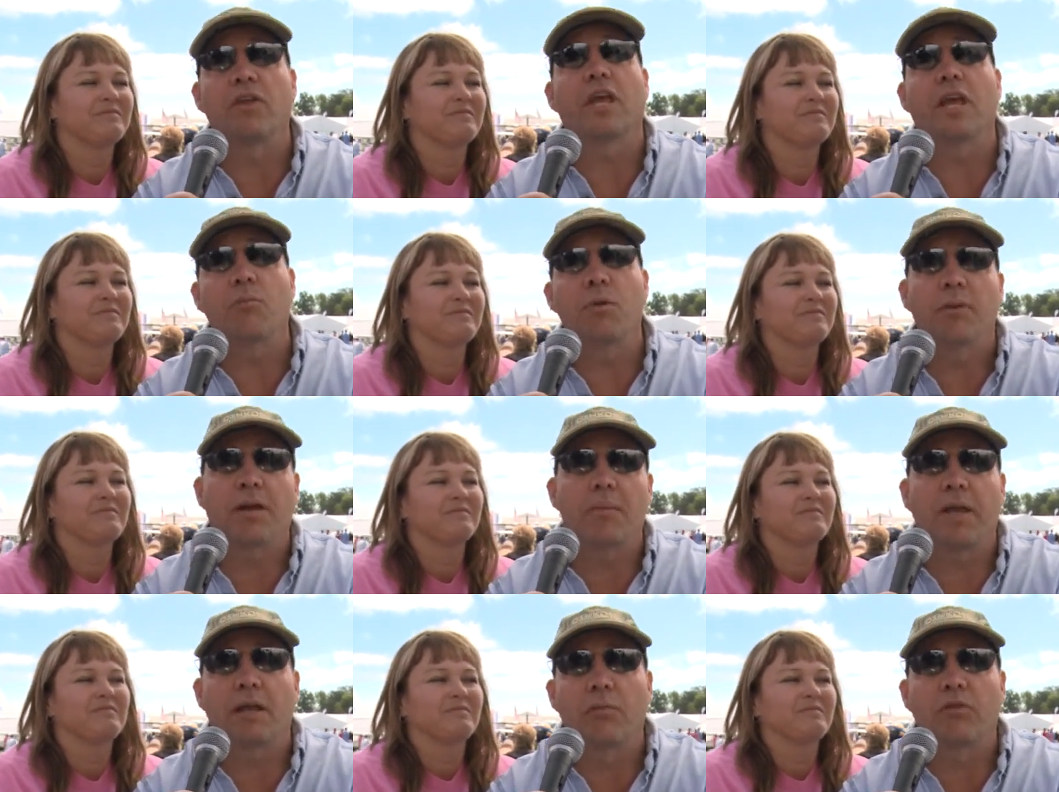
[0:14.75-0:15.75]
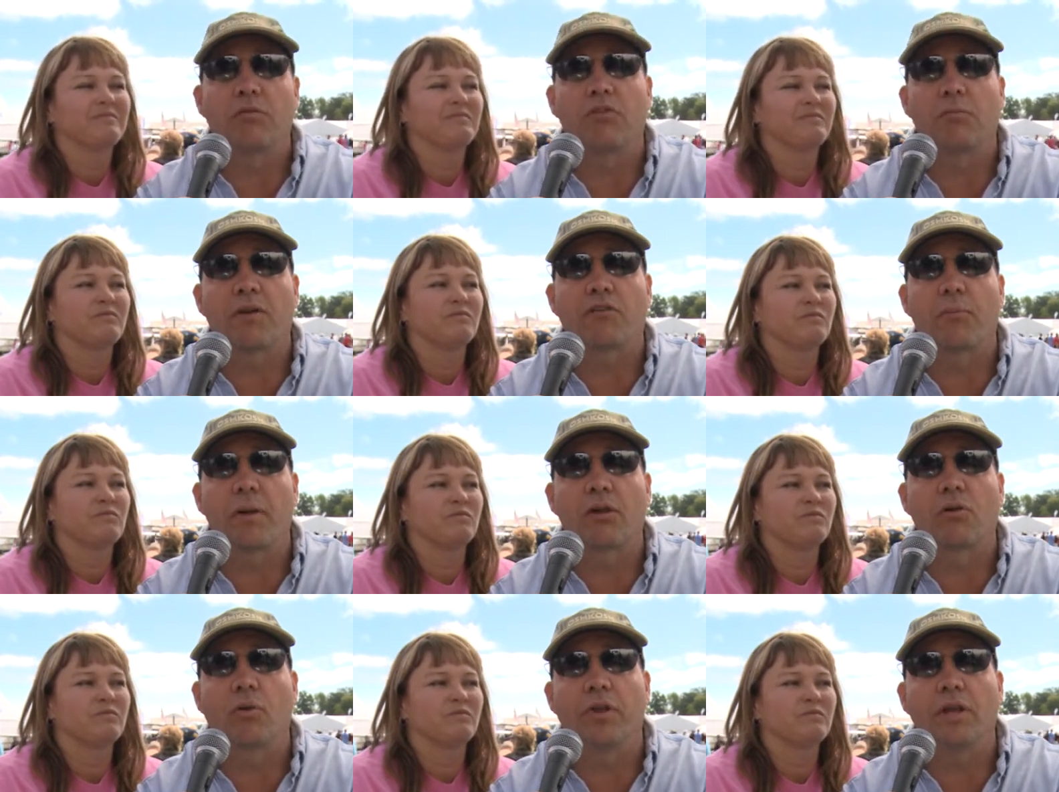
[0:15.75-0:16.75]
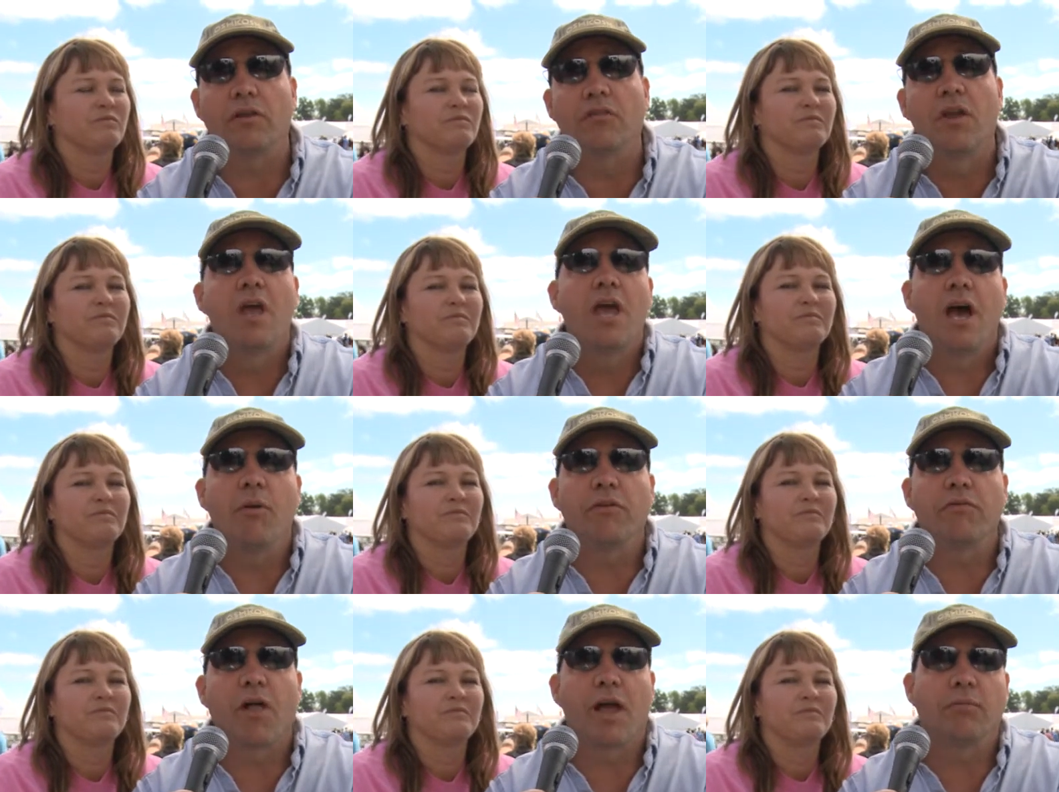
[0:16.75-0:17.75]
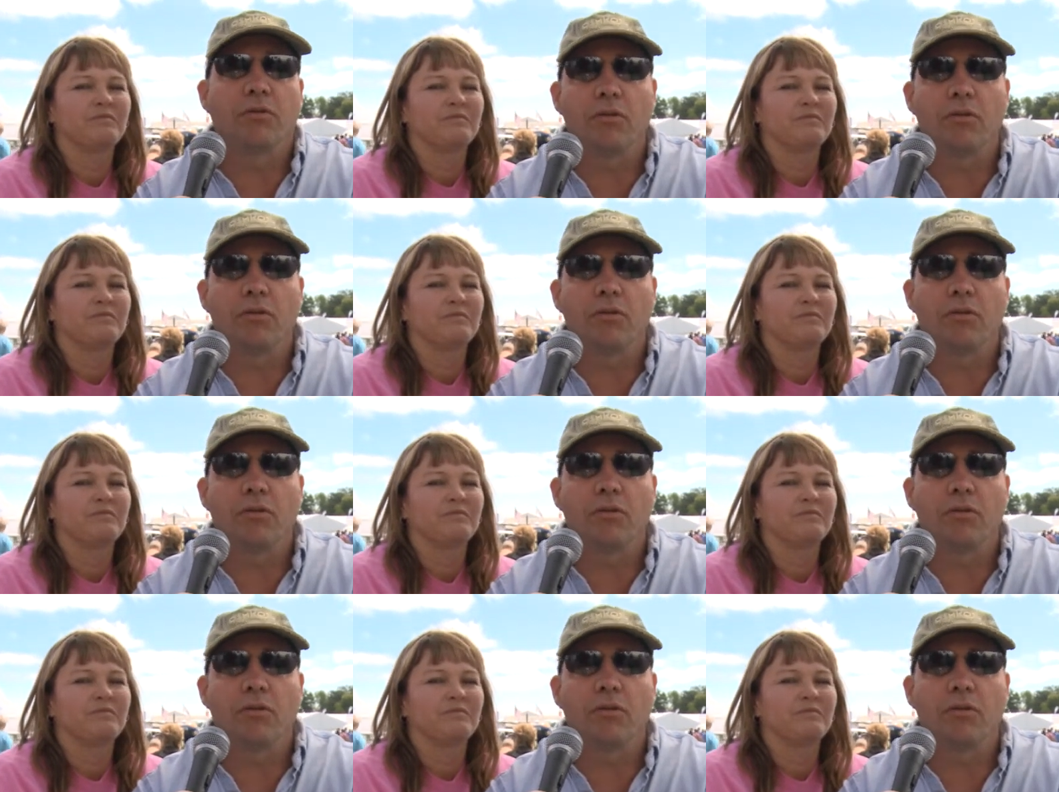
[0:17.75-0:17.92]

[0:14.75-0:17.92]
Speaker 1: And we pick up animals with special medical needs, and we fly them to